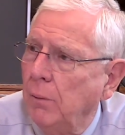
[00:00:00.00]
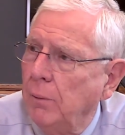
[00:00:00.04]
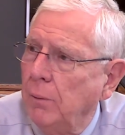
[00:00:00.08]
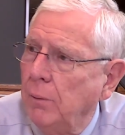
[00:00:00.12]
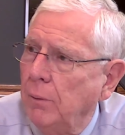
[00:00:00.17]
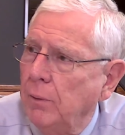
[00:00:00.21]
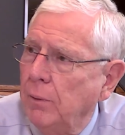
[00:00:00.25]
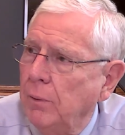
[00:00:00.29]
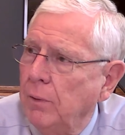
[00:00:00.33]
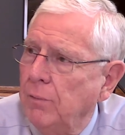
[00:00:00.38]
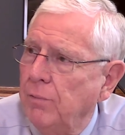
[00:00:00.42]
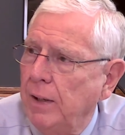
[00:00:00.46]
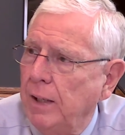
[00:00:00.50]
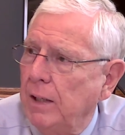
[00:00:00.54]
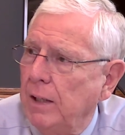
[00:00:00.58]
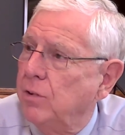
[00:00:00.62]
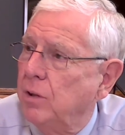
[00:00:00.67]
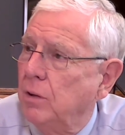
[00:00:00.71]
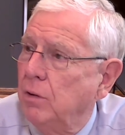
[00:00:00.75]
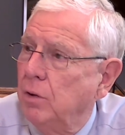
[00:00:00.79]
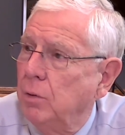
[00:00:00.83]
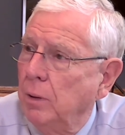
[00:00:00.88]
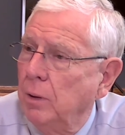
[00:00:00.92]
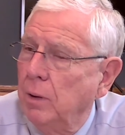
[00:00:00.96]
advance
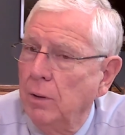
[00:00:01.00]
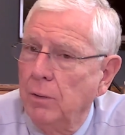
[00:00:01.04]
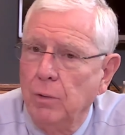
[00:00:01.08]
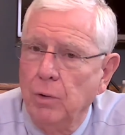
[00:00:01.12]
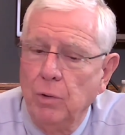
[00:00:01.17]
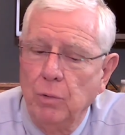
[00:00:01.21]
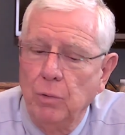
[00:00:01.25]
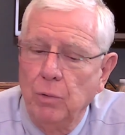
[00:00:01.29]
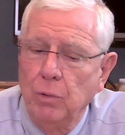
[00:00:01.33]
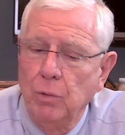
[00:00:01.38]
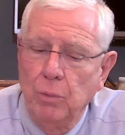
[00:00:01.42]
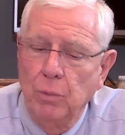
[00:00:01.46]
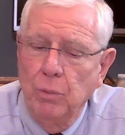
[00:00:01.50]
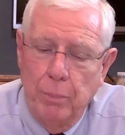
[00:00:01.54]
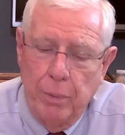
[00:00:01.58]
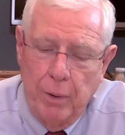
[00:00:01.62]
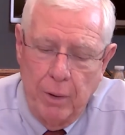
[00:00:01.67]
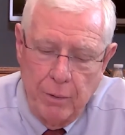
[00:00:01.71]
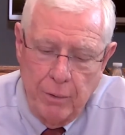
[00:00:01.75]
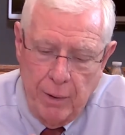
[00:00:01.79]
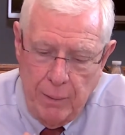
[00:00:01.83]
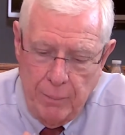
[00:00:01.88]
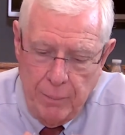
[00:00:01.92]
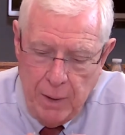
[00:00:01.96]
into another new
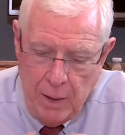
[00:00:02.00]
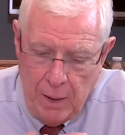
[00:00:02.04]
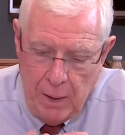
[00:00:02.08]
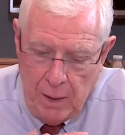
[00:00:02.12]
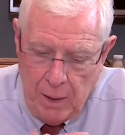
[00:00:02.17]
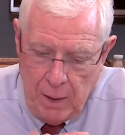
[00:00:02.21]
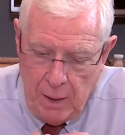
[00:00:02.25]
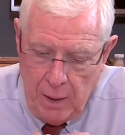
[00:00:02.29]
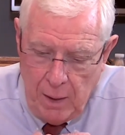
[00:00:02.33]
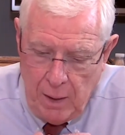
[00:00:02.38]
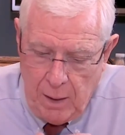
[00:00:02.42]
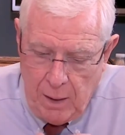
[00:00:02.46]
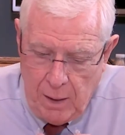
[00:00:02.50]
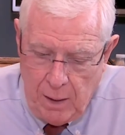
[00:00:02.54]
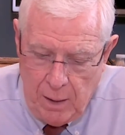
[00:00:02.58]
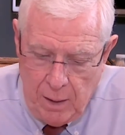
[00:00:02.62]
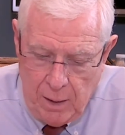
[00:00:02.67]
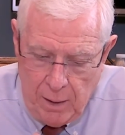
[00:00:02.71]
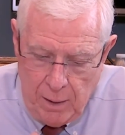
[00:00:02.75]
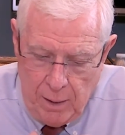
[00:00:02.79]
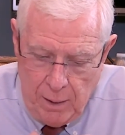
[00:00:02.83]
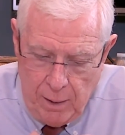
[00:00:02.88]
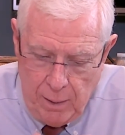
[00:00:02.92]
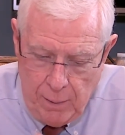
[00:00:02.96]
program.
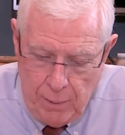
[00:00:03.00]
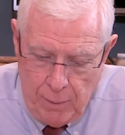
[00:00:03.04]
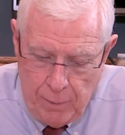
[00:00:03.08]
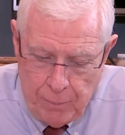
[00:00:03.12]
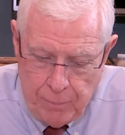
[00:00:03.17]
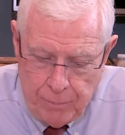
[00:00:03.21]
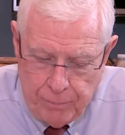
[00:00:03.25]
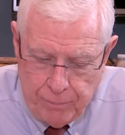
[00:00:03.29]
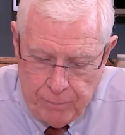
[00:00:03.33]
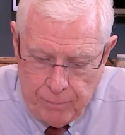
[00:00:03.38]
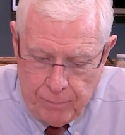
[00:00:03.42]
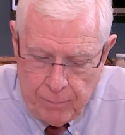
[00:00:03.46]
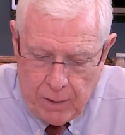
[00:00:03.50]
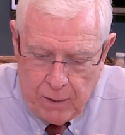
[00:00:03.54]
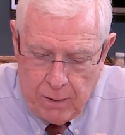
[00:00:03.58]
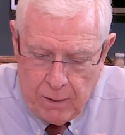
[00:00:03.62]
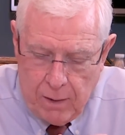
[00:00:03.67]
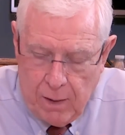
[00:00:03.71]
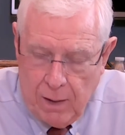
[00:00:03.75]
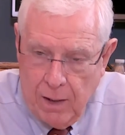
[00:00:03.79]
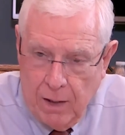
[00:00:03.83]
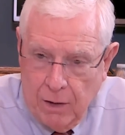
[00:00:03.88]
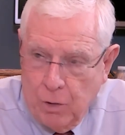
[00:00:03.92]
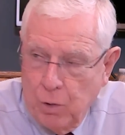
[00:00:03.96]
And
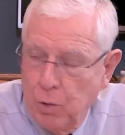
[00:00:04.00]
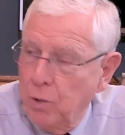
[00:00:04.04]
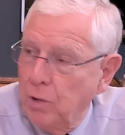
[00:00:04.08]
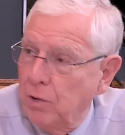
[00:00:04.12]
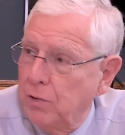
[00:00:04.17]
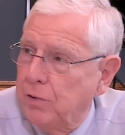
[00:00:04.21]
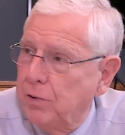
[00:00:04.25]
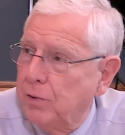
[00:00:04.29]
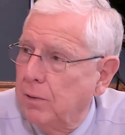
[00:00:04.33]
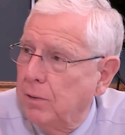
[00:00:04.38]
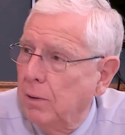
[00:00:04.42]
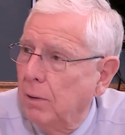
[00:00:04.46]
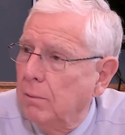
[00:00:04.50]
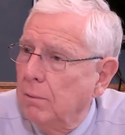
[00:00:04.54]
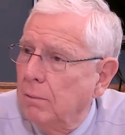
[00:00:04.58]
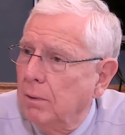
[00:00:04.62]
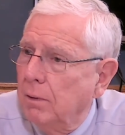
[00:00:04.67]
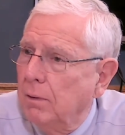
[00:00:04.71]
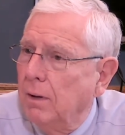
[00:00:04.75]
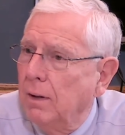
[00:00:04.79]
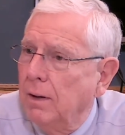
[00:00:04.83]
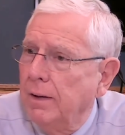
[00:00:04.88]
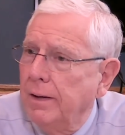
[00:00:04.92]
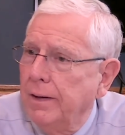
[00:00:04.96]
of course,
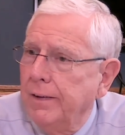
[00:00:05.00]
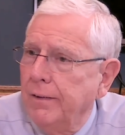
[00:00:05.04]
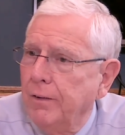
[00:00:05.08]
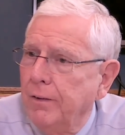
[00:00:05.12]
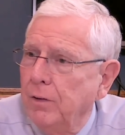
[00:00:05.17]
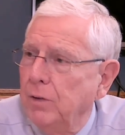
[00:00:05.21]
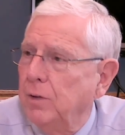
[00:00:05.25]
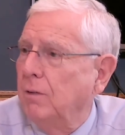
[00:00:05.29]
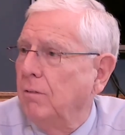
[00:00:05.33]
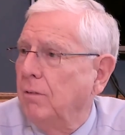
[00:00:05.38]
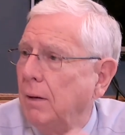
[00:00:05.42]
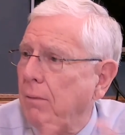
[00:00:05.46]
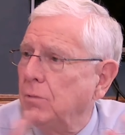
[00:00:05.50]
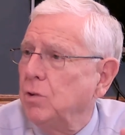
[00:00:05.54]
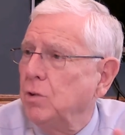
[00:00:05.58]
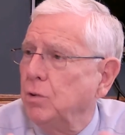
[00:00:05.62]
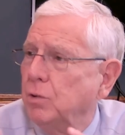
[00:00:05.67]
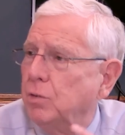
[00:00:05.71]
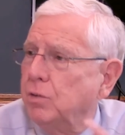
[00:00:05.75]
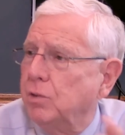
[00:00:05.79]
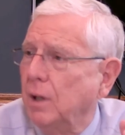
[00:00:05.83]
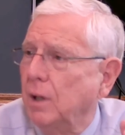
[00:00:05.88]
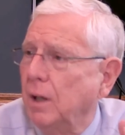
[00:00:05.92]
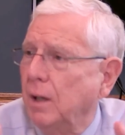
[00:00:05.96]
on the
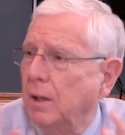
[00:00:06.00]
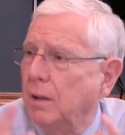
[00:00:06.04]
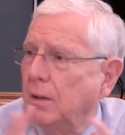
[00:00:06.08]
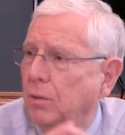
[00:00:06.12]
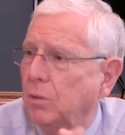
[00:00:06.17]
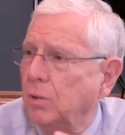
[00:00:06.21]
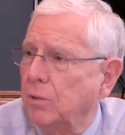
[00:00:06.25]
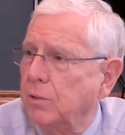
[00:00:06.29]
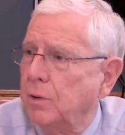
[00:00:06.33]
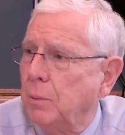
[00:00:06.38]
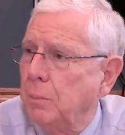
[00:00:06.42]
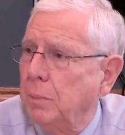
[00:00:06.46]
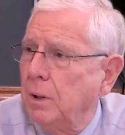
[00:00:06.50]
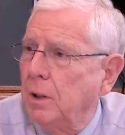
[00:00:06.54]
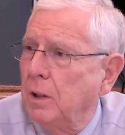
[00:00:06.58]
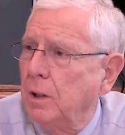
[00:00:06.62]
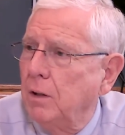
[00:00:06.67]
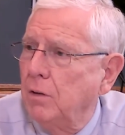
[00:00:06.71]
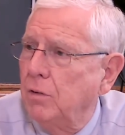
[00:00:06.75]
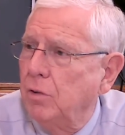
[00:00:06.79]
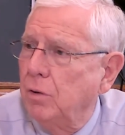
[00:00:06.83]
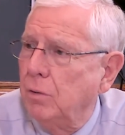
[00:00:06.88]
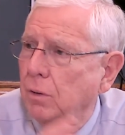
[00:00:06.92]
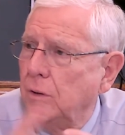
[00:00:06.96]
revenue side, of course, the big
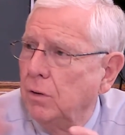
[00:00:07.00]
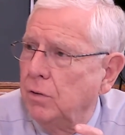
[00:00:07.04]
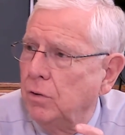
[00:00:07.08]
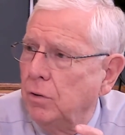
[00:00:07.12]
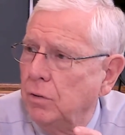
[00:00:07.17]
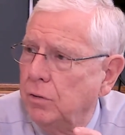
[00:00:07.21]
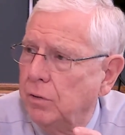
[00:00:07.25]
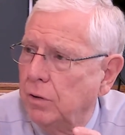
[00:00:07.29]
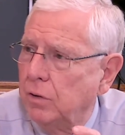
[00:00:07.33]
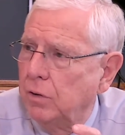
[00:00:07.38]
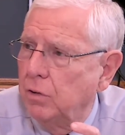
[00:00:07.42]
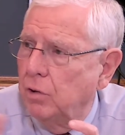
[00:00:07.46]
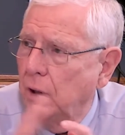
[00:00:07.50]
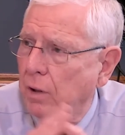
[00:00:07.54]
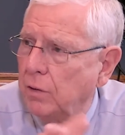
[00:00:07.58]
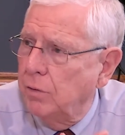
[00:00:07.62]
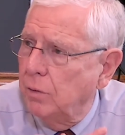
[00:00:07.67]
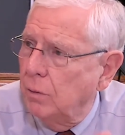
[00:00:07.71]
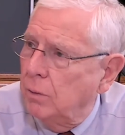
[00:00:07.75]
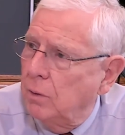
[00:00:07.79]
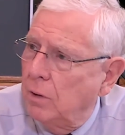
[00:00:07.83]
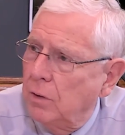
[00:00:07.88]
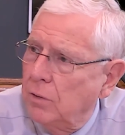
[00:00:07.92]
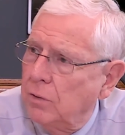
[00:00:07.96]
issue, as you
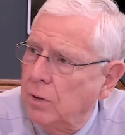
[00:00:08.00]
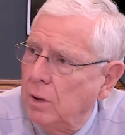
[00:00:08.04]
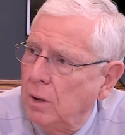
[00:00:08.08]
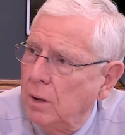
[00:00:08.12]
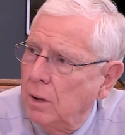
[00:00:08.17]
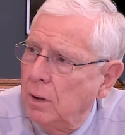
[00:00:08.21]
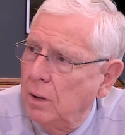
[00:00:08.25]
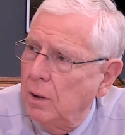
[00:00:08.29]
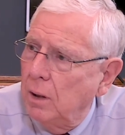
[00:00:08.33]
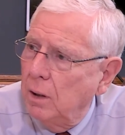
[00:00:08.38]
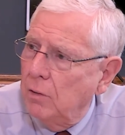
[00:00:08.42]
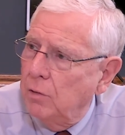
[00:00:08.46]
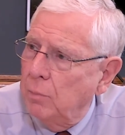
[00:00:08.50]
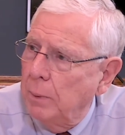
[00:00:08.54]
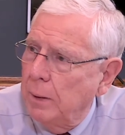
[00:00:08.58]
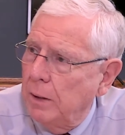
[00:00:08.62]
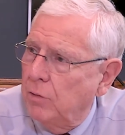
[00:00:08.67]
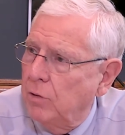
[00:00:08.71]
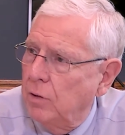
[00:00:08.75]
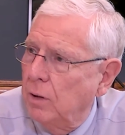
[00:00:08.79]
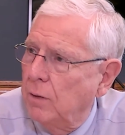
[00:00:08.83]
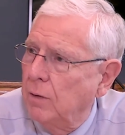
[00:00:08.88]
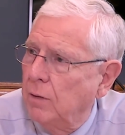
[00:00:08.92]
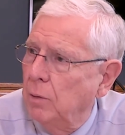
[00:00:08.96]
suggested, is the
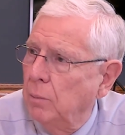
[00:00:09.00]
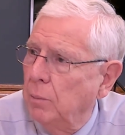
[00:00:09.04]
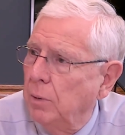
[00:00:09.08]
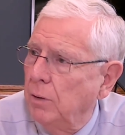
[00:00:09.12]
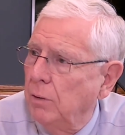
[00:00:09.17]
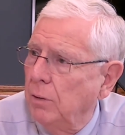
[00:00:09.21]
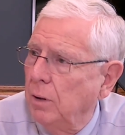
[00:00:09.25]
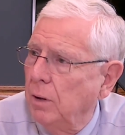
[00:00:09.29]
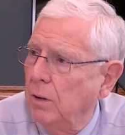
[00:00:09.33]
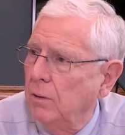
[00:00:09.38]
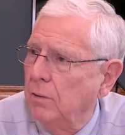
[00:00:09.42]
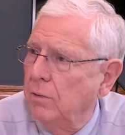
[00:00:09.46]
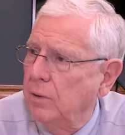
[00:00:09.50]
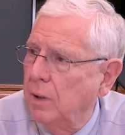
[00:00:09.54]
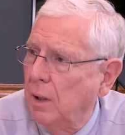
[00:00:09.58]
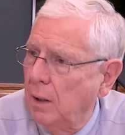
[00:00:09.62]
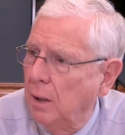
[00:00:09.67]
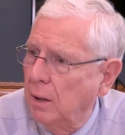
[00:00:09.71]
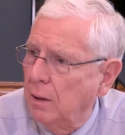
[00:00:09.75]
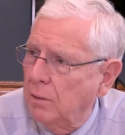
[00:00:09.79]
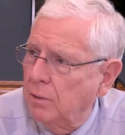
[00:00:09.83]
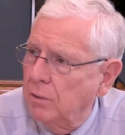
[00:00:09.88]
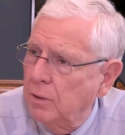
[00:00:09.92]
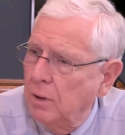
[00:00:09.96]
expansion of the Millionaire's
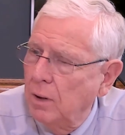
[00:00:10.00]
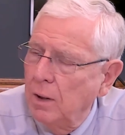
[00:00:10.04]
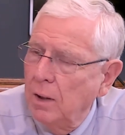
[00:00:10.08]
tax.